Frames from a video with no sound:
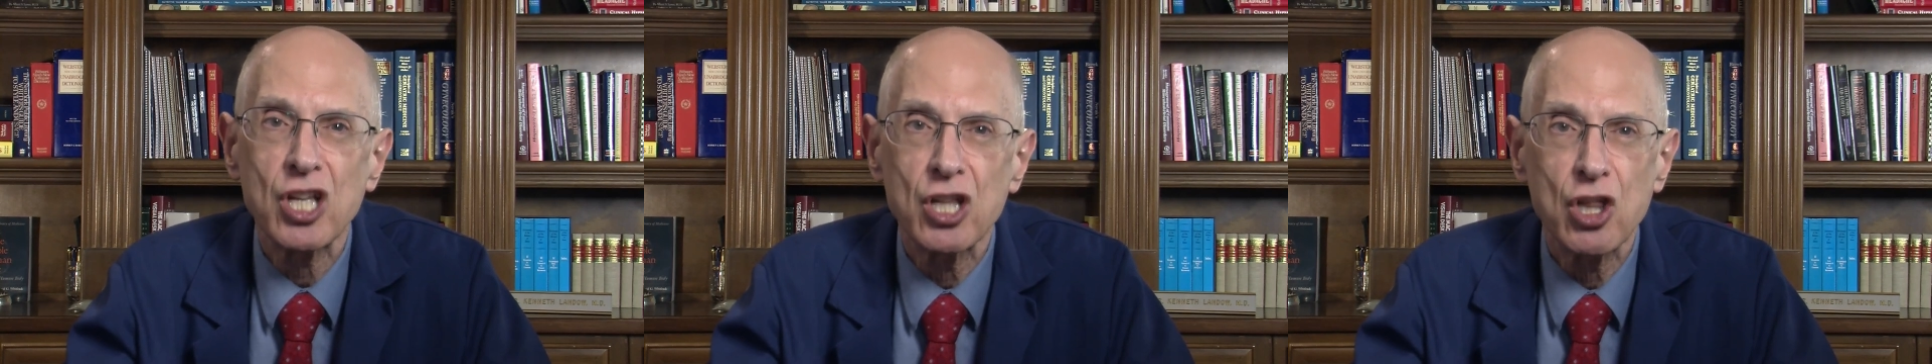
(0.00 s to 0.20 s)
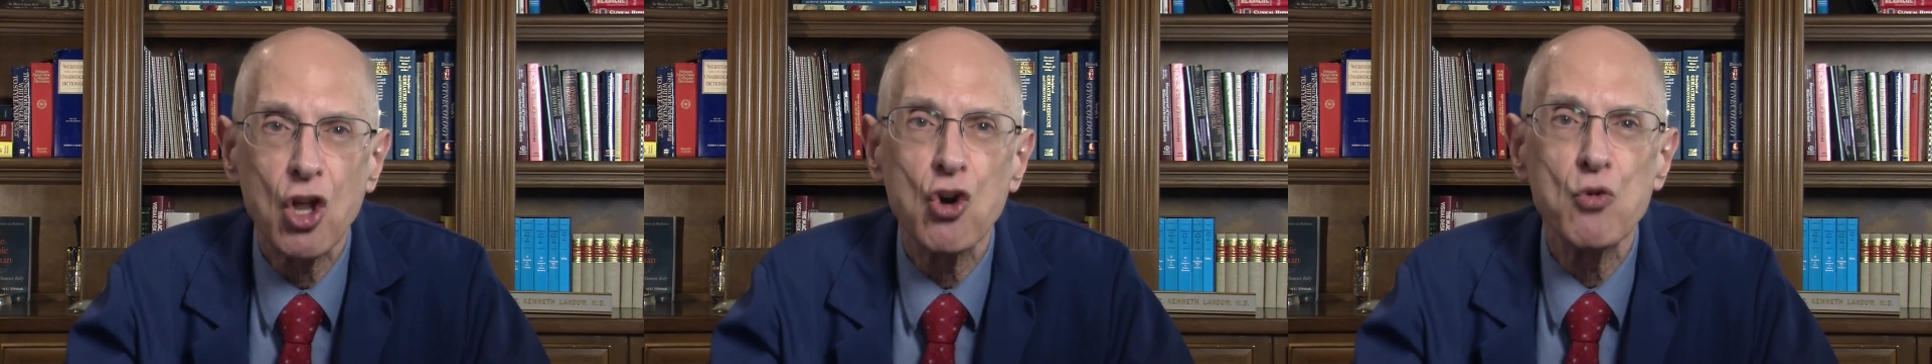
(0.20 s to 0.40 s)
to
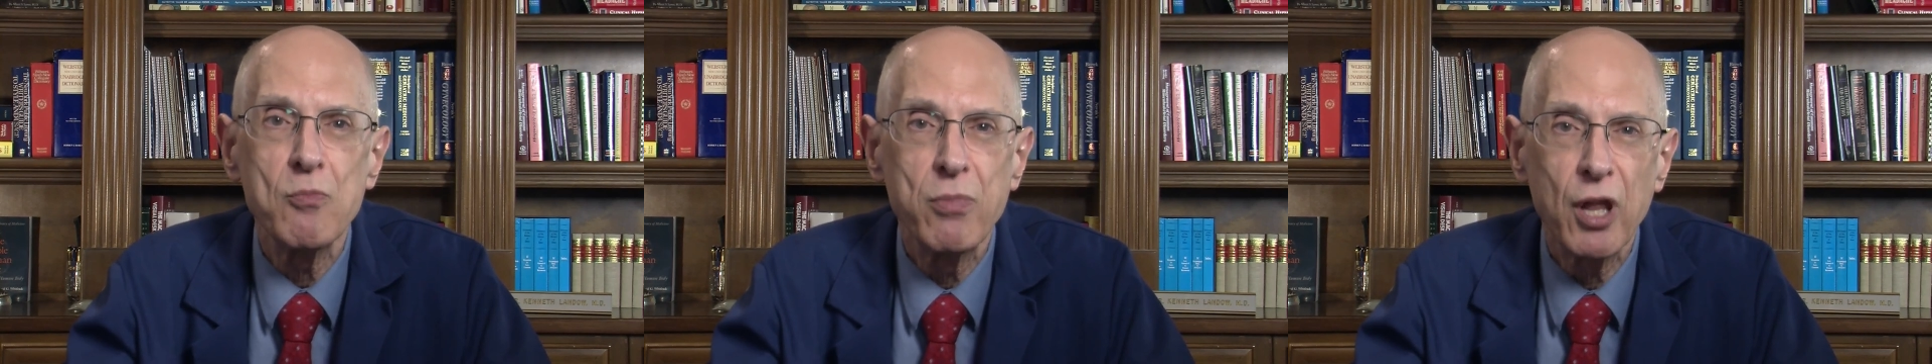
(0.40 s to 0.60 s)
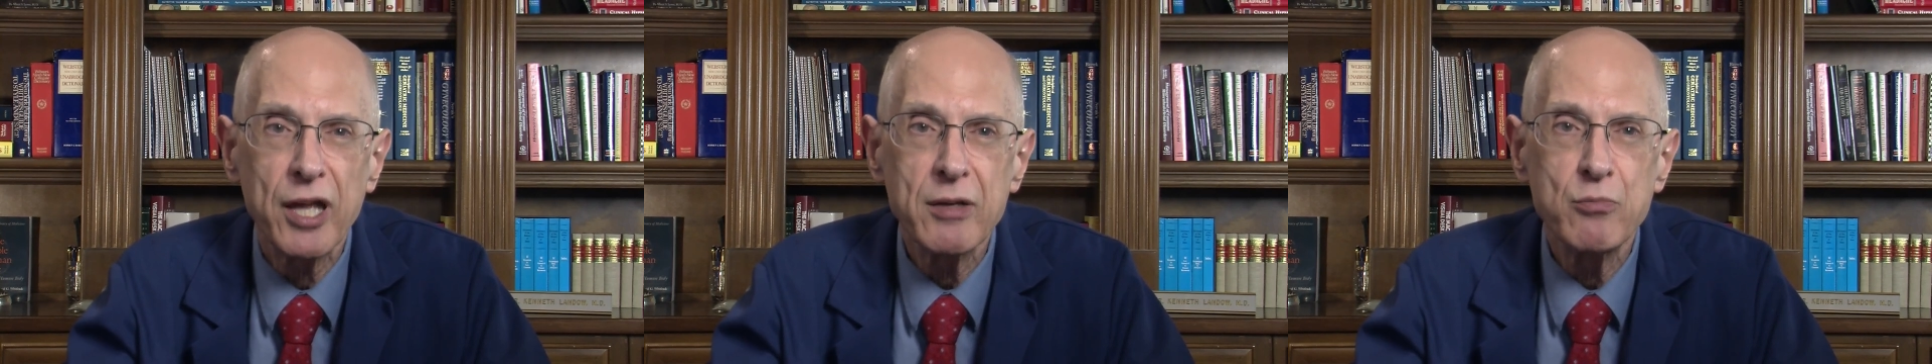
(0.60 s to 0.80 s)
low
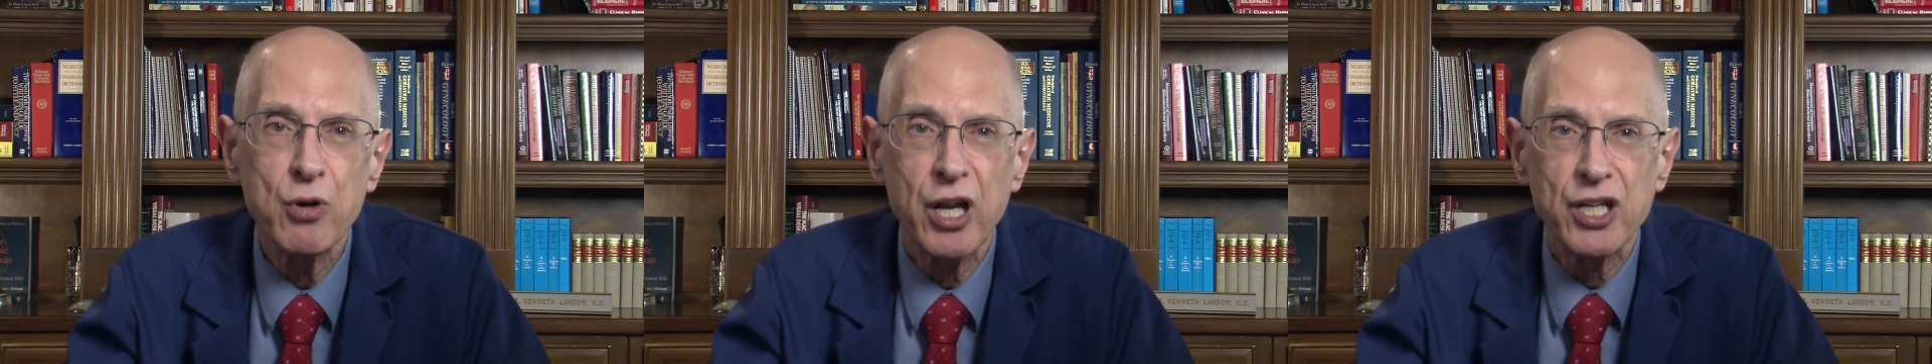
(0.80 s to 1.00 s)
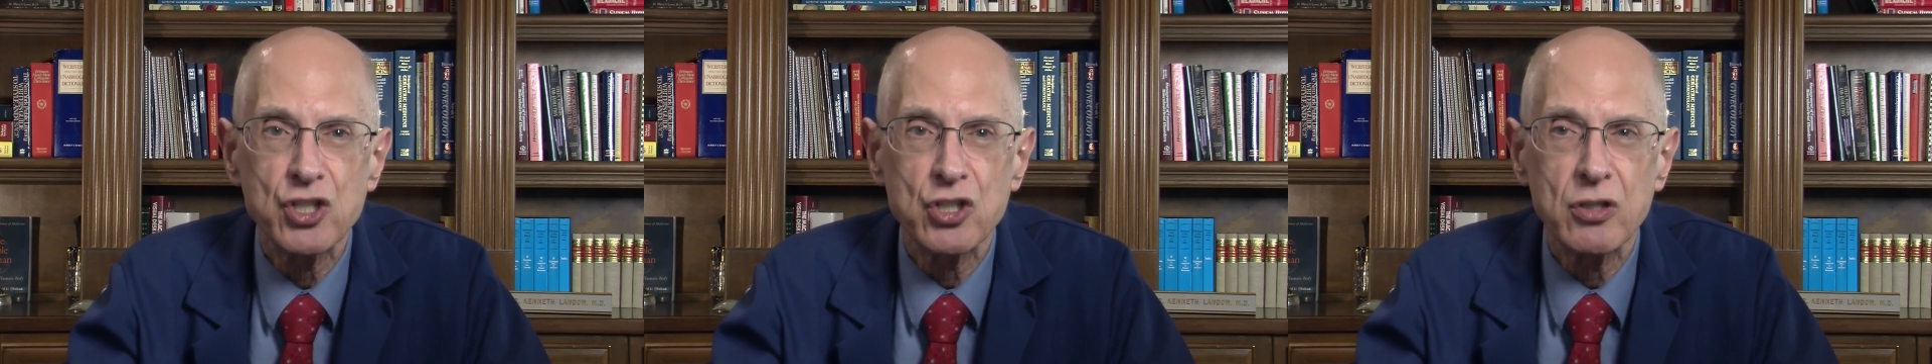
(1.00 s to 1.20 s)
blood
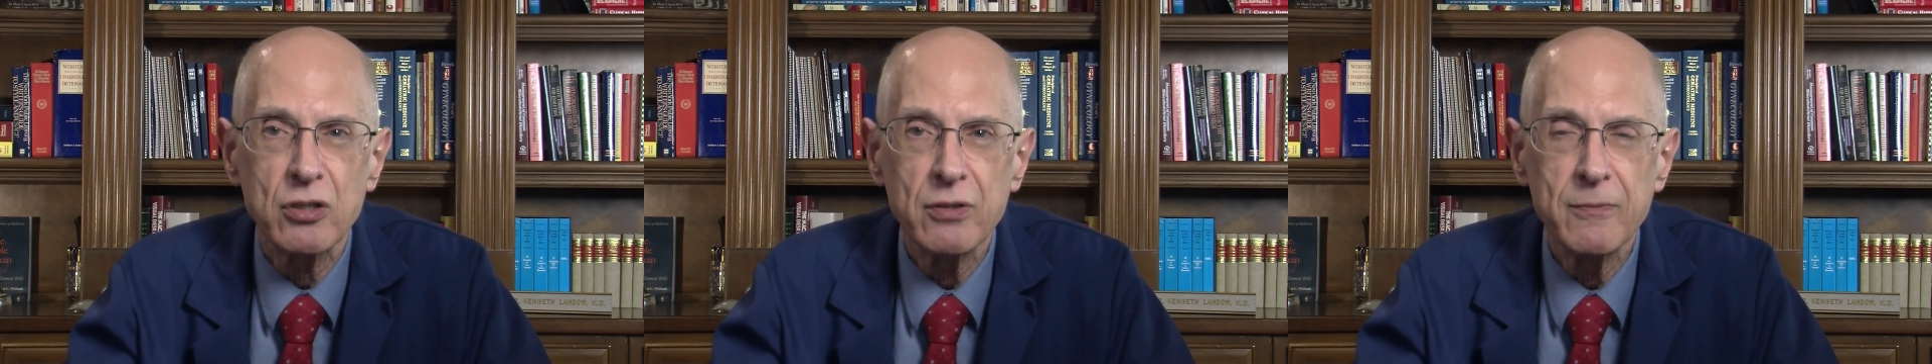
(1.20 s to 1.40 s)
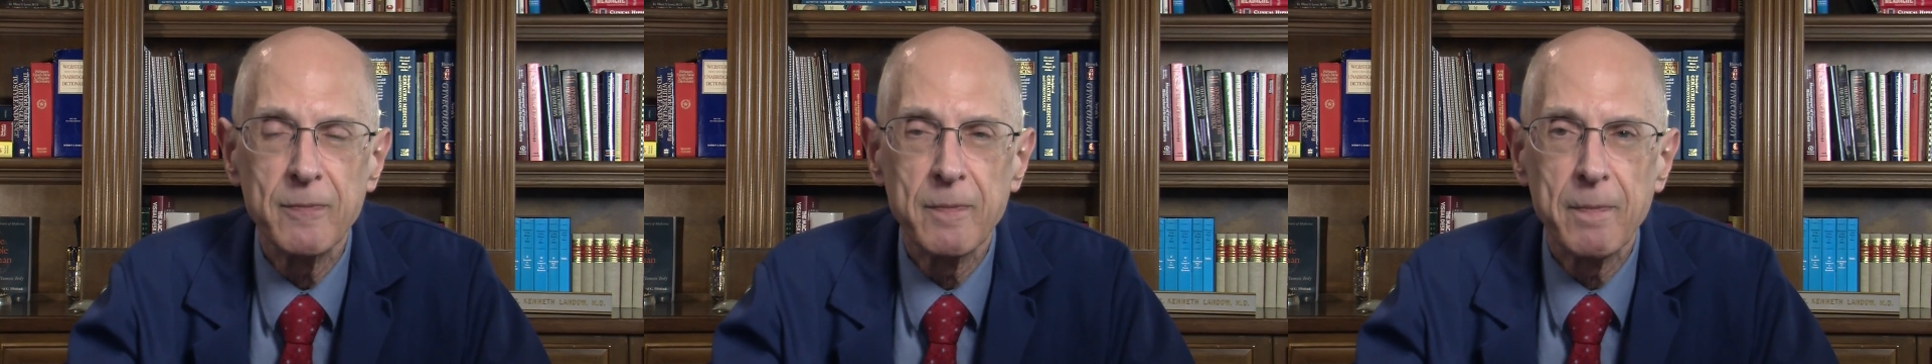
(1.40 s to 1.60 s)
pressure.